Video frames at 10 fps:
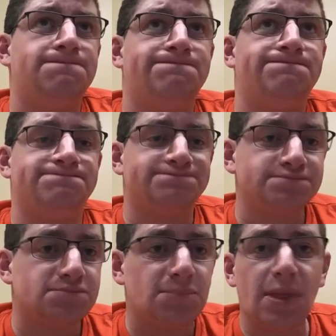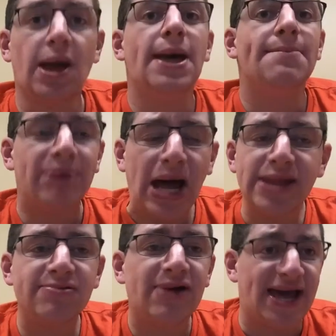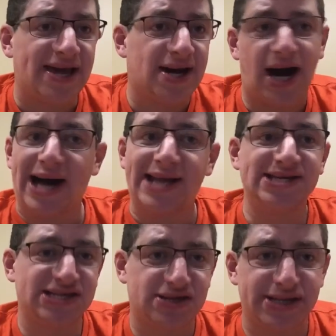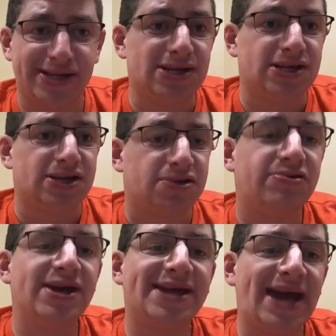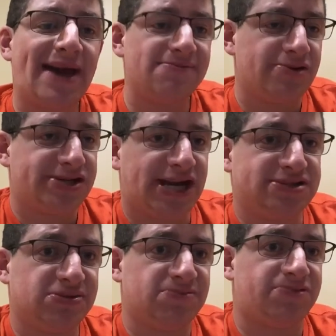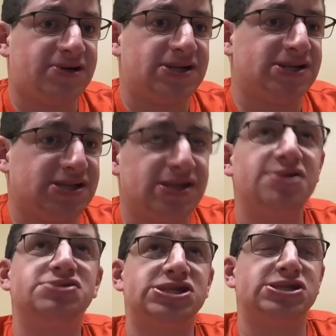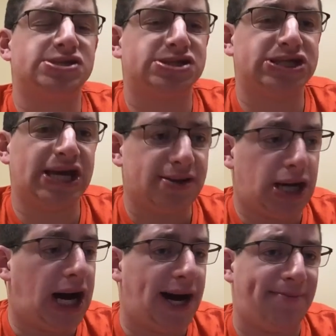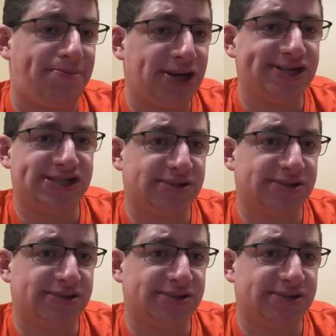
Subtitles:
By the way, on a quick advertisement for a new playlist I'm going to be doing.